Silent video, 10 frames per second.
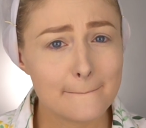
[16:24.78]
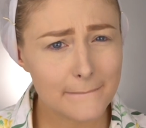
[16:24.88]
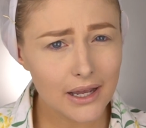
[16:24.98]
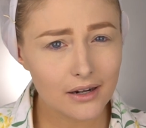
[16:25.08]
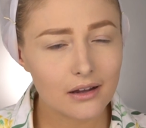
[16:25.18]

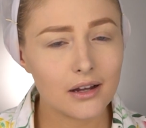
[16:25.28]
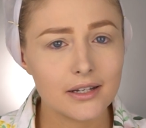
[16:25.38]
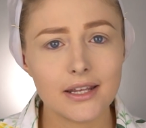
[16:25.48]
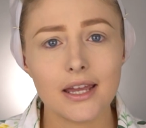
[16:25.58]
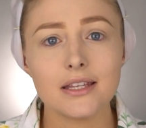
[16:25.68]
but
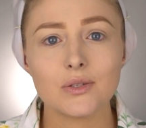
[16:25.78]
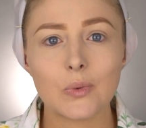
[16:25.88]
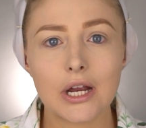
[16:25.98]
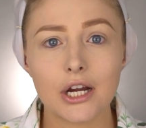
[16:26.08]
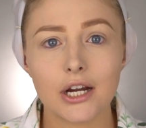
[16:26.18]
on days
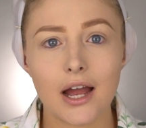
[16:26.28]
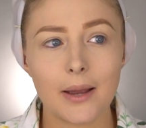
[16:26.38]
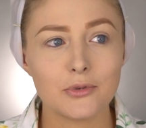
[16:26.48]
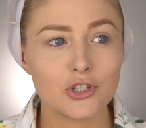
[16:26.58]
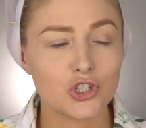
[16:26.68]
where
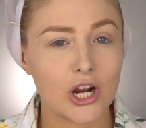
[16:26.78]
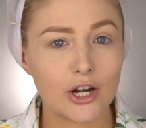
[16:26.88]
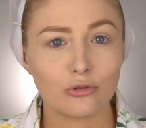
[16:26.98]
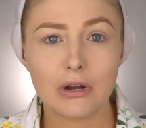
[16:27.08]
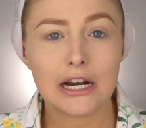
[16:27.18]
I'm just trying
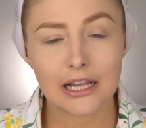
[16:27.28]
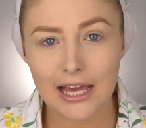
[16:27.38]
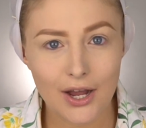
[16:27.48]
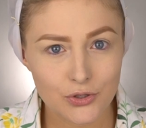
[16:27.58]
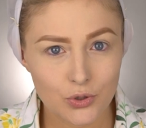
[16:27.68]
to run out of the
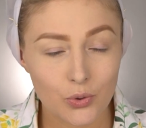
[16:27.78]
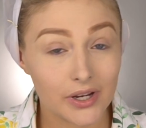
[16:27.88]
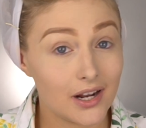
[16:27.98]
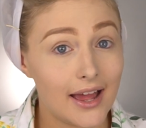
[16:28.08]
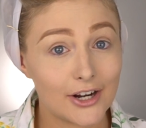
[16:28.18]
house real quick
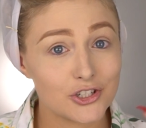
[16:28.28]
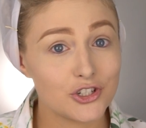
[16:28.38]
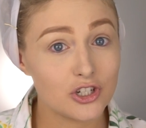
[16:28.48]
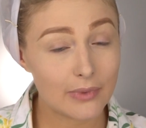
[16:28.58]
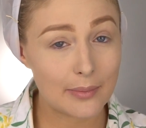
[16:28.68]
and not actually
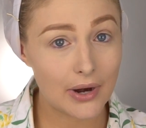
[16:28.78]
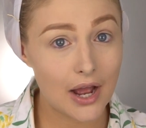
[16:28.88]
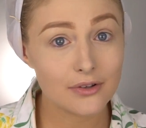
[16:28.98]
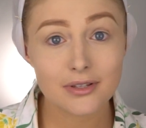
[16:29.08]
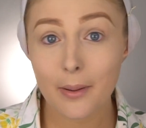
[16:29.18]
do my
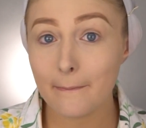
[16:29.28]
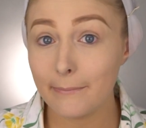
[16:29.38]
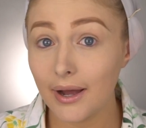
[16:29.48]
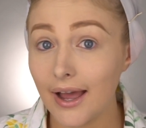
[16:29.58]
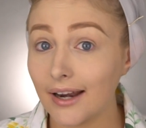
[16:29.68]
brows,
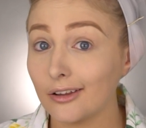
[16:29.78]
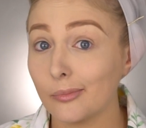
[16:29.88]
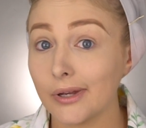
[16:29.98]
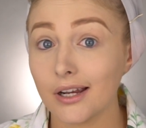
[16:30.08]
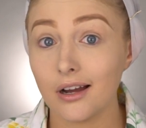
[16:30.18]
but add a
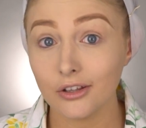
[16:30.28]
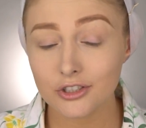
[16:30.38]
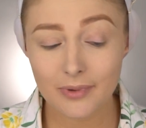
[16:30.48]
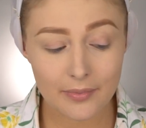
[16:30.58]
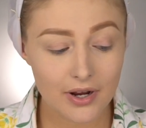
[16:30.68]
little bit color
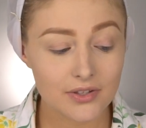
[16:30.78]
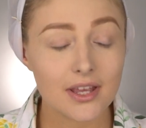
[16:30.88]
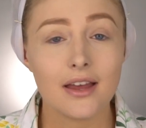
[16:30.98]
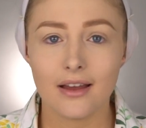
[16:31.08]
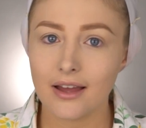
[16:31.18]
to my brows,
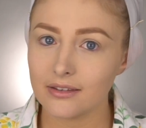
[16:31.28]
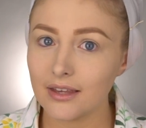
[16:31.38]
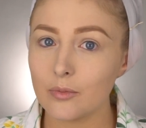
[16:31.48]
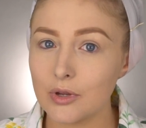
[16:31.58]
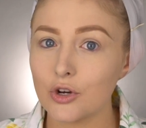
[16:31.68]
I think
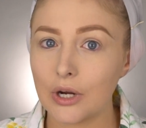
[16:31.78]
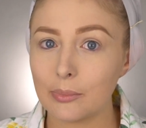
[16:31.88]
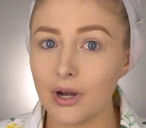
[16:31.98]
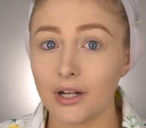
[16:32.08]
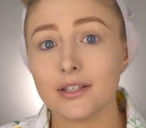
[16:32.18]
that would be a great
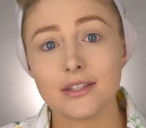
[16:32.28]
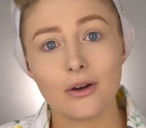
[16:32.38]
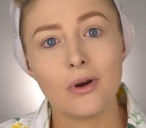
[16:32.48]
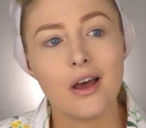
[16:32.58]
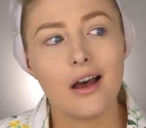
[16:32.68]
product.
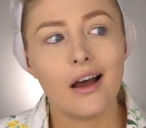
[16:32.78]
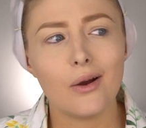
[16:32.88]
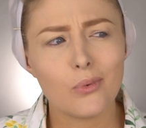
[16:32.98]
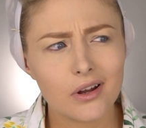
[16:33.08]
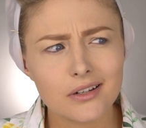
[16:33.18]
So
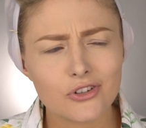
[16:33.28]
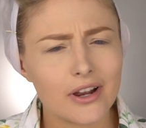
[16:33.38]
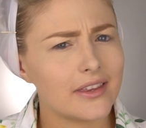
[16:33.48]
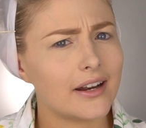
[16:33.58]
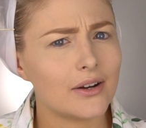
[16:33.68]
I want to
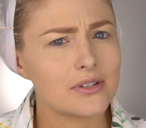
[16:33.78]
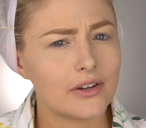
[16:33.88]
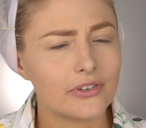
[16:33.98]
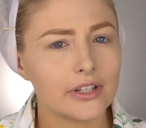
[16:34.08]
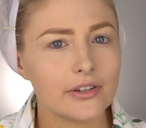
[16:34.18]
try that out
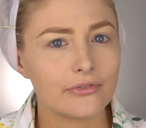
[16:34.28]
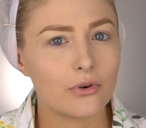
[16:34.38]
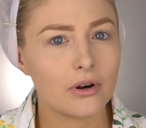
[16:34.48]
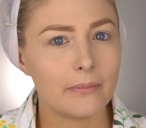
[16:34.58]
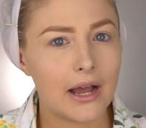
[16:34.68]
definitely
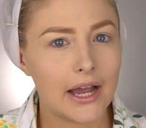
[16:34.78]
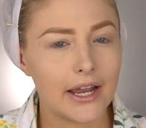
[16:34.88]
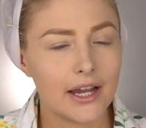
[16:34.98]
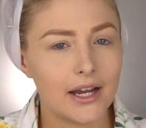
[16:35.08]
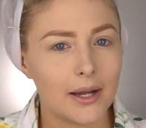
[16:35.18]
for
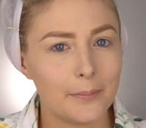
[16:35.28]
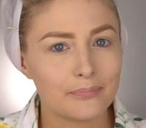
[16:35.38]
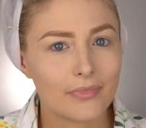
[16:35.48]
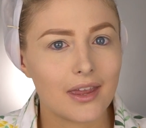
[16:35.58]
my